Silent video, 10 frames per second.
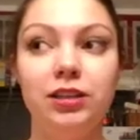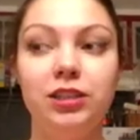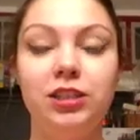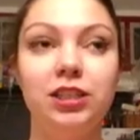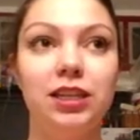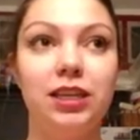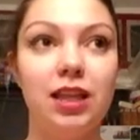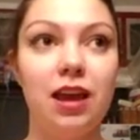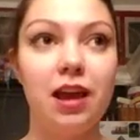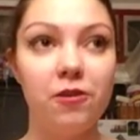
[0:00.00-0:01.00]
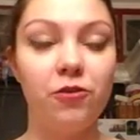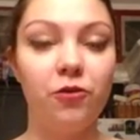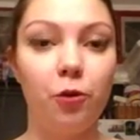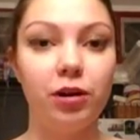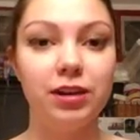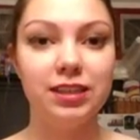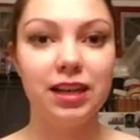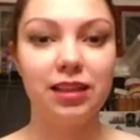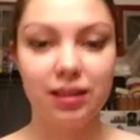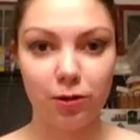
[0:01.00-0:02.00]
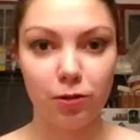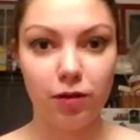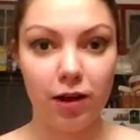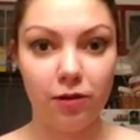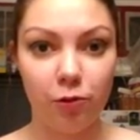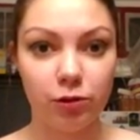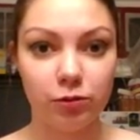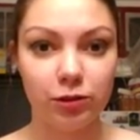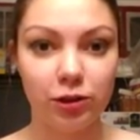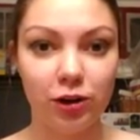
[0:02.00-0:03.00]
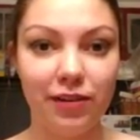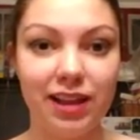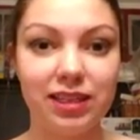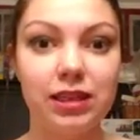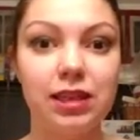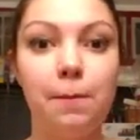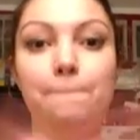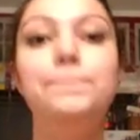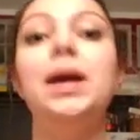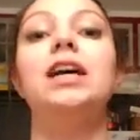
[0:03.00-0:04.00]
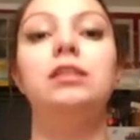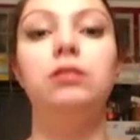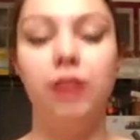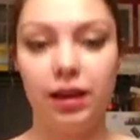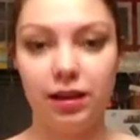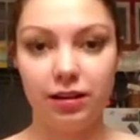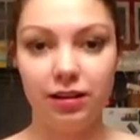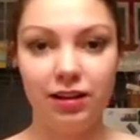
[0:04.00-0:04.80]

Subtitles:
just like the Air Force and like the Air Force Reserve had the best like